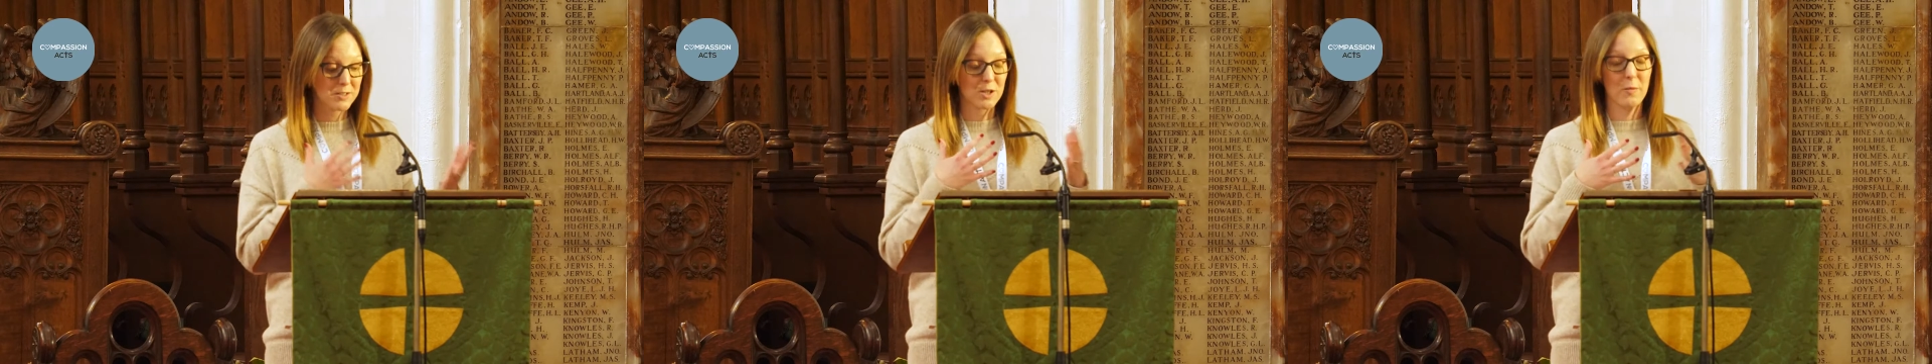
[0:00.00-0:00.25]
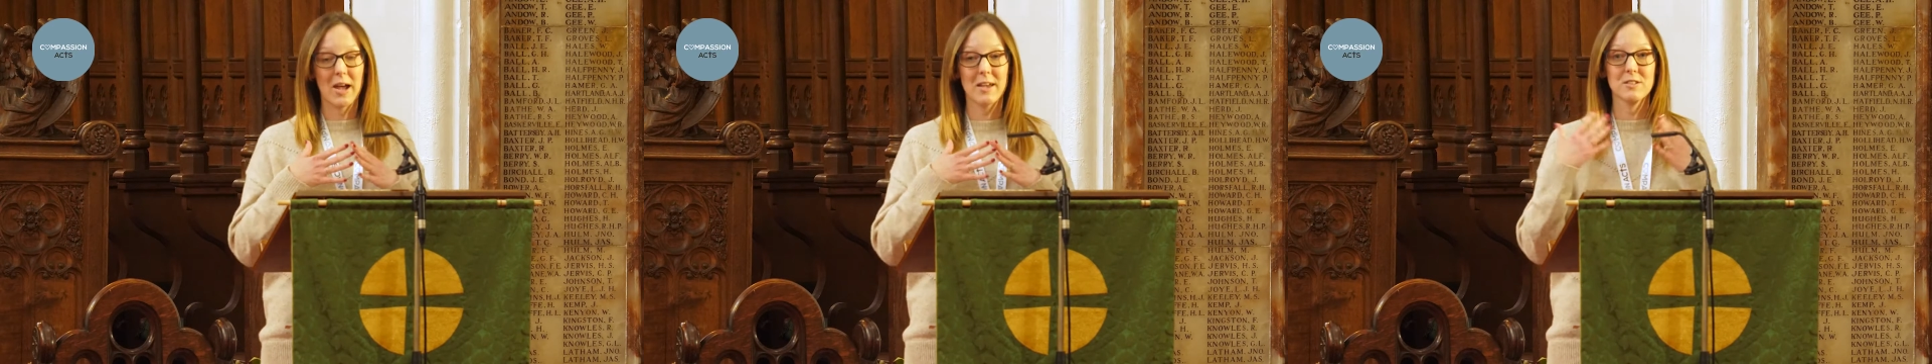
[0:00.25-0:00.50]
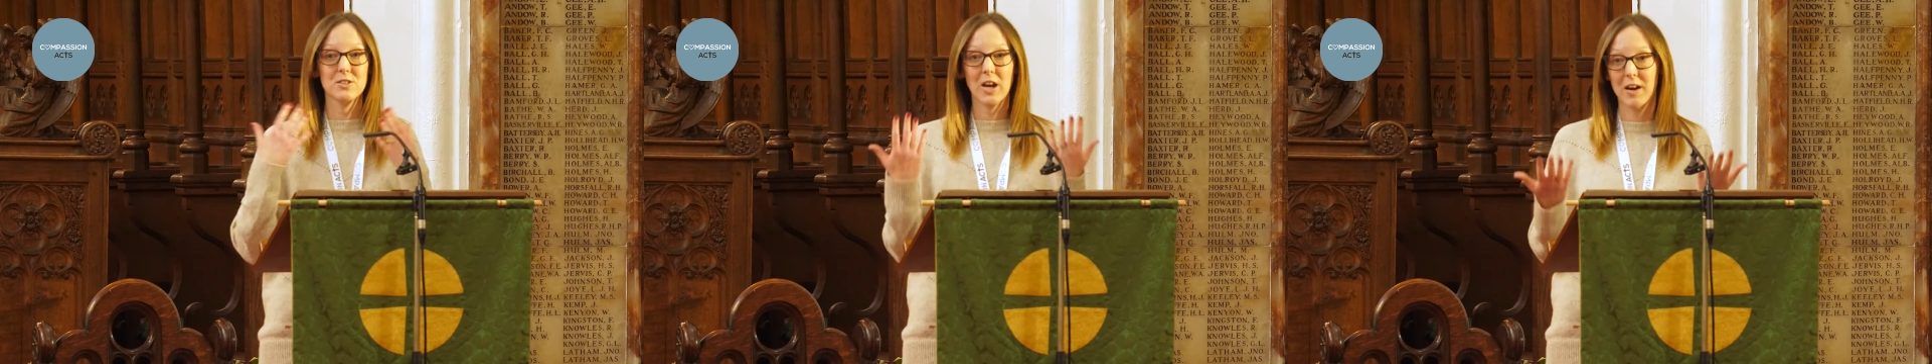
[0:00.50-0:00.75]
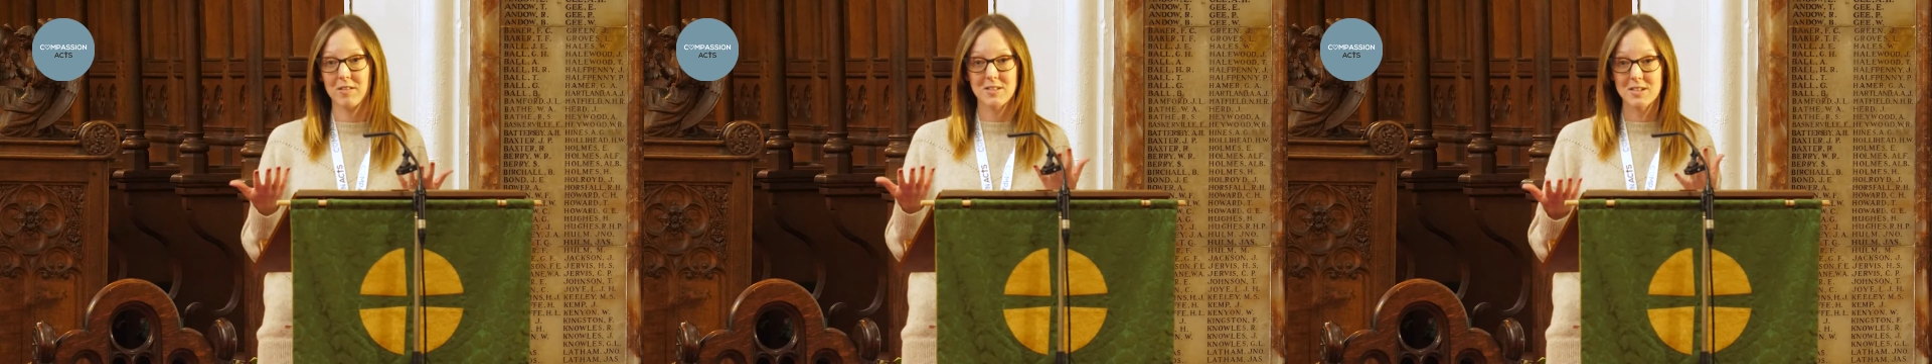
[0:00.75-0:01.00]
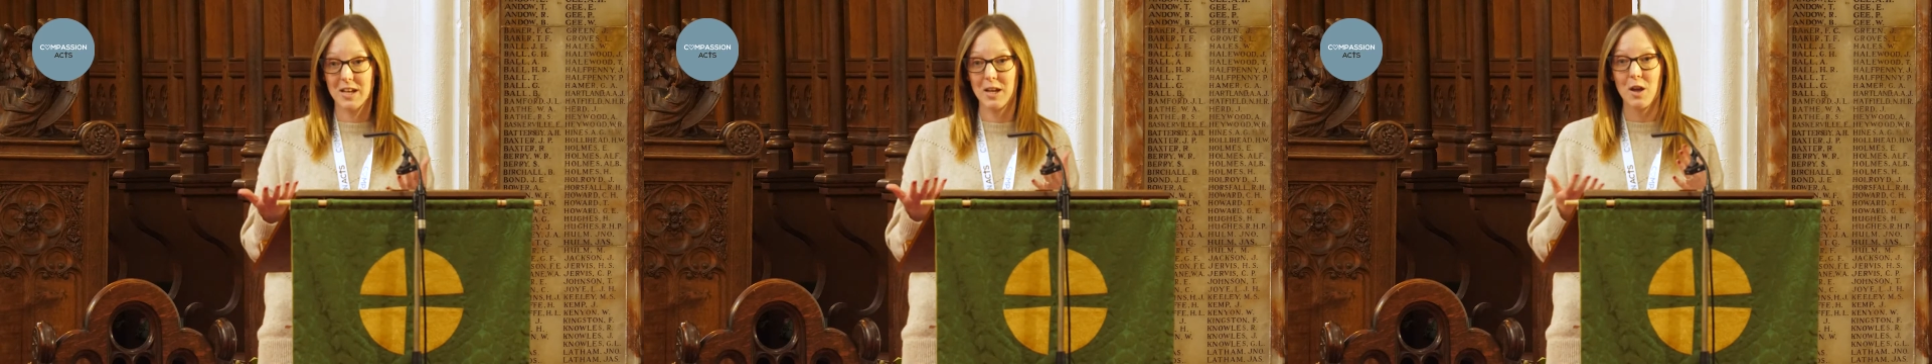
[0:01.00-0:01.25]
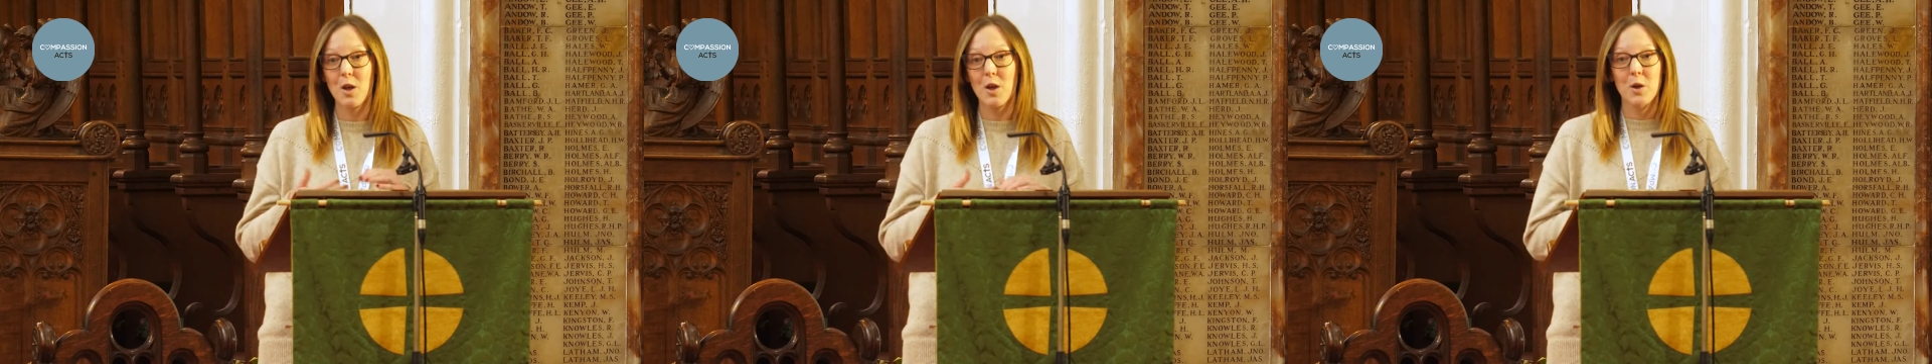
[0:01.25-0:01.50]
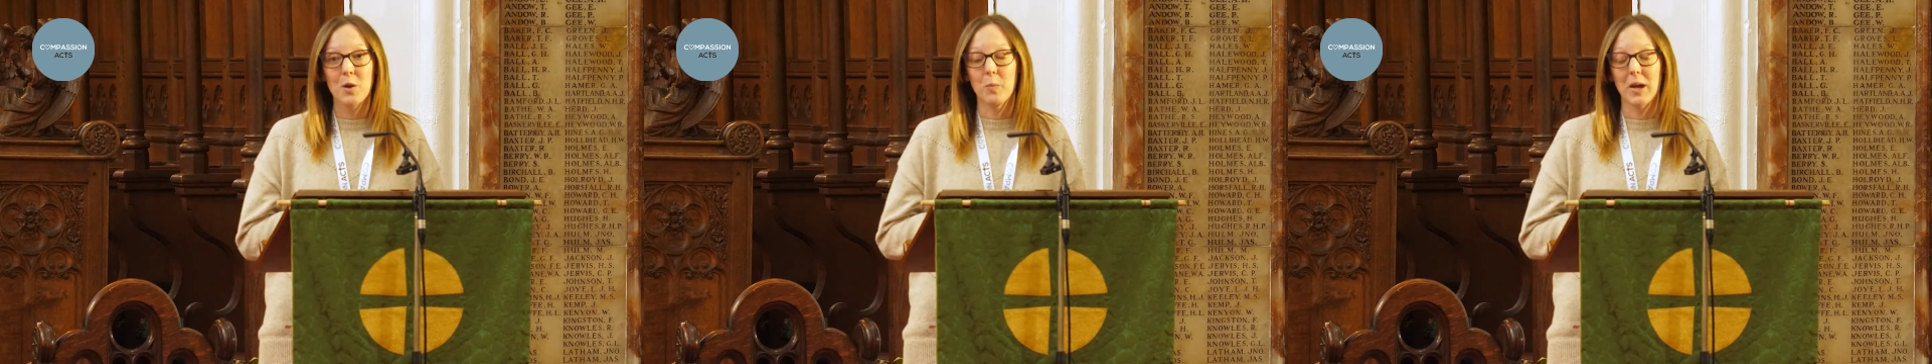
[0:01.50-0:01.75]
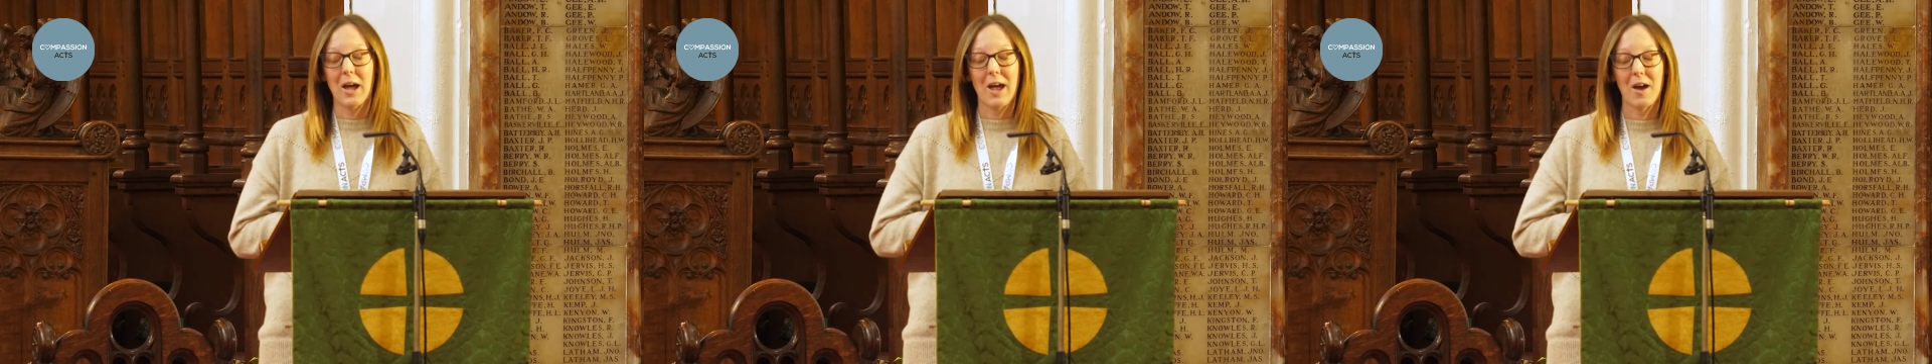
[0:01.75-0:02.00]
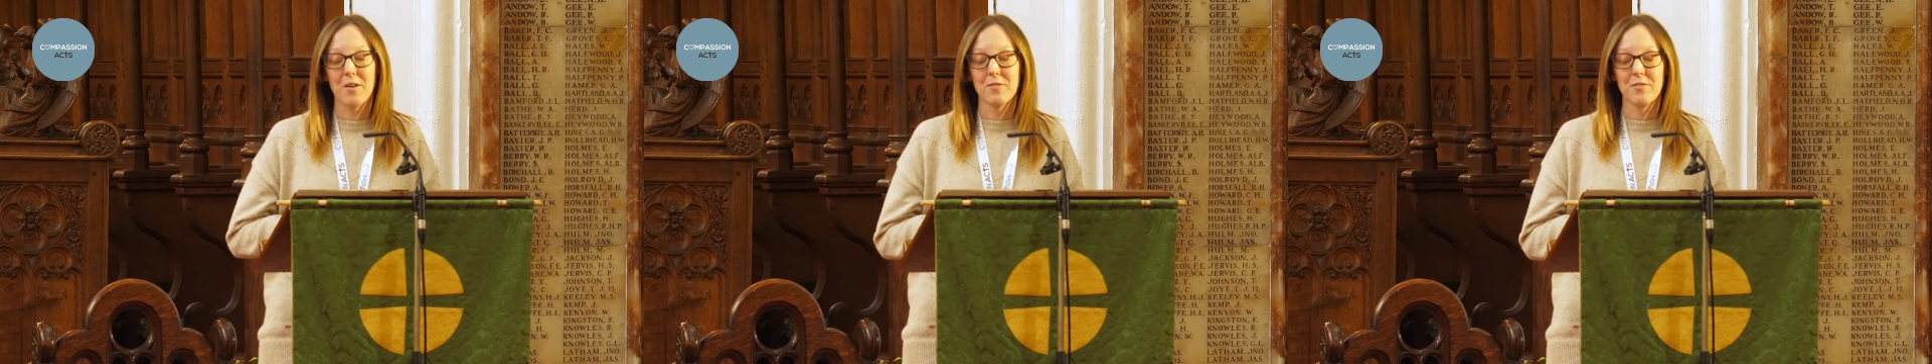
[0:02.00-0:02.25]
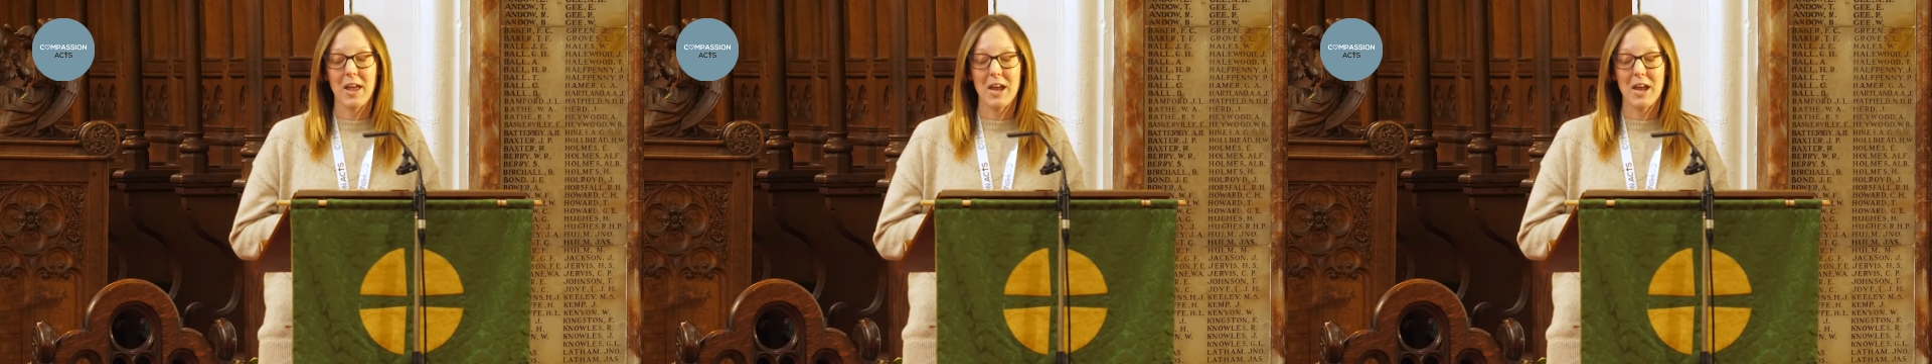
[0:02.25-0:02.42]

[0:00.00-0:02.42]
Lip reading: So as a charity, we have